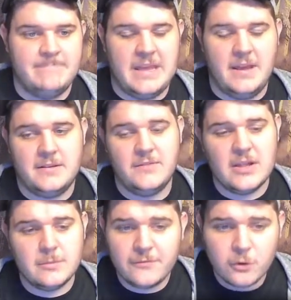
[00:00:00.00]
It's
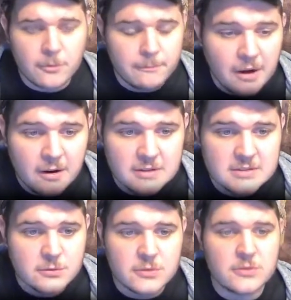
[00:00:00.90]
available for
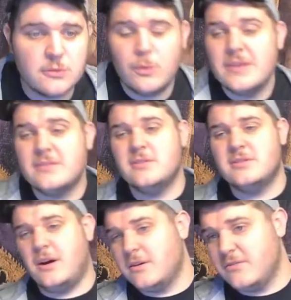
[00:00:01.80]
bards, sorcerer,
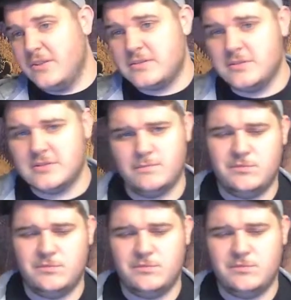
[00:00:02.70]
wizards, artificers.